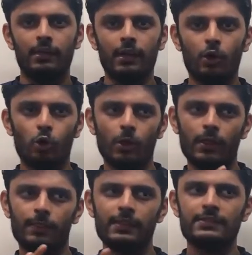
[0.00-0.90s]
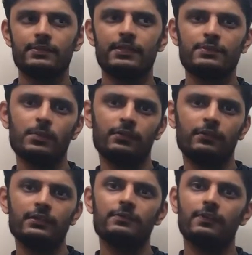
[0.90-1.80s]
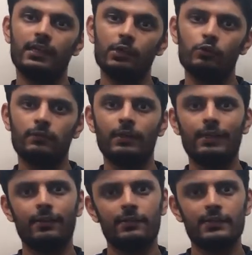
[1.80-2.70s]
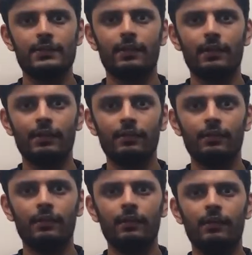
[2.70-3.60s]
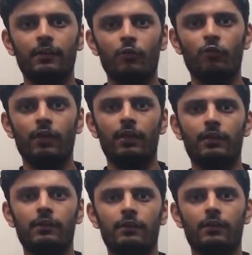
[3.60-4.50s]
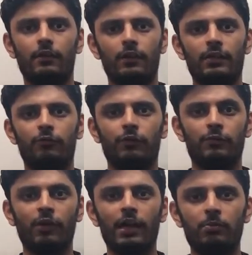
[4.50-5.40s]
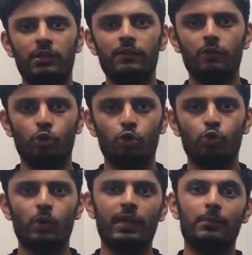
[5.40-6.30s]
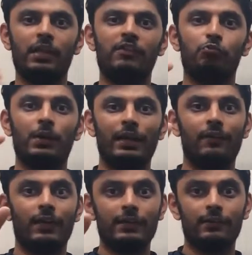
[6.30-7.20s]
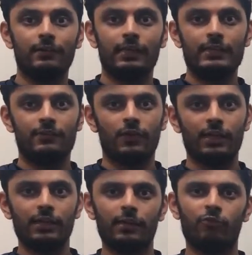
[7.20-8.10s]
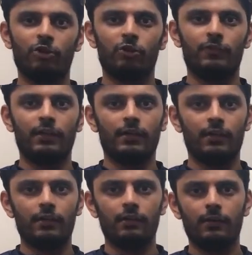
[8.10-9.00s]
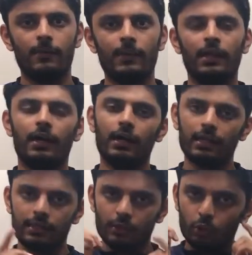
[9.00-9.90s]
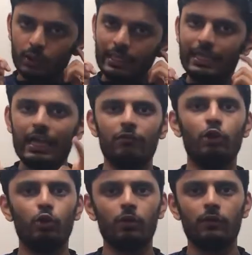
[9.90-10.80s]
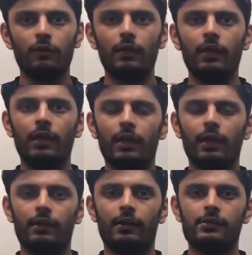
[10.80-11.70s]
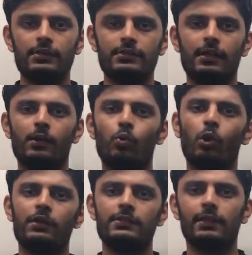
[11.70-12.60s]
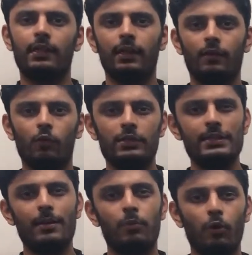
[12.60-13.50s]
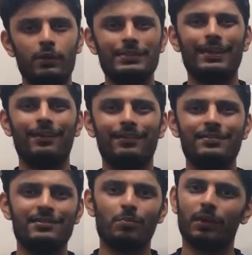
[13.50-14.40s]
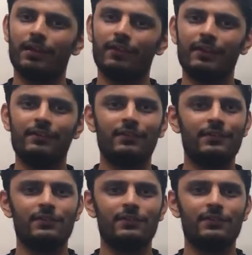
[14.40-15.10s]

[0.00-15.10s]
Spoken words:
Now, this method is very useful in ultra cycling when if I am in the crew and if my rider is riding in front of the car, I can quickly have a look and understand what is the approx cadence my rider